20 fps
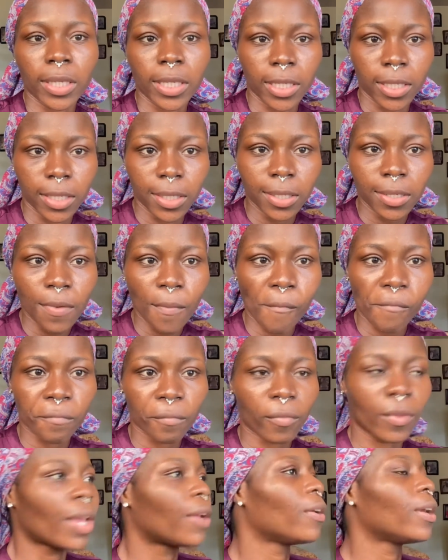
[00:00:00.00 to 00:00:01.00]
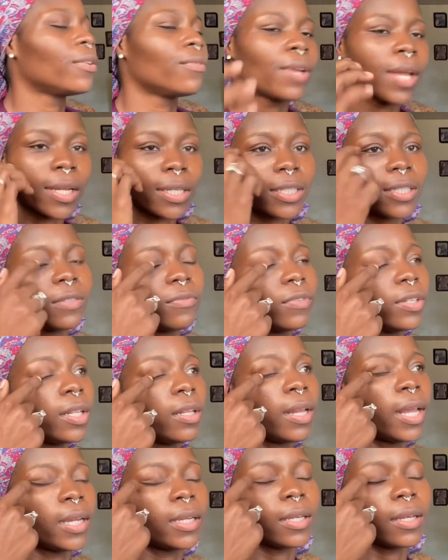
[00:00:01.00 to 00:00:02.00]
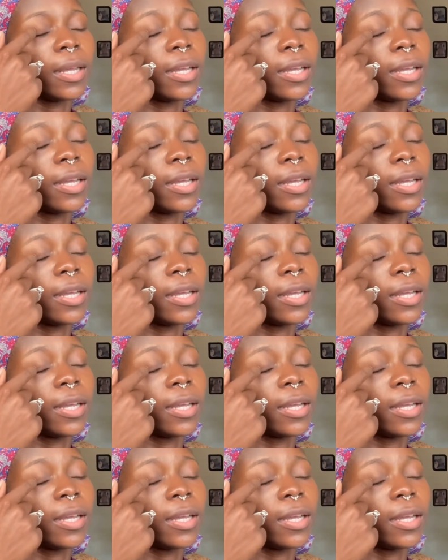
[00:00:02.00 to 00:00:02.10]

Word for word: Eid. I actually really like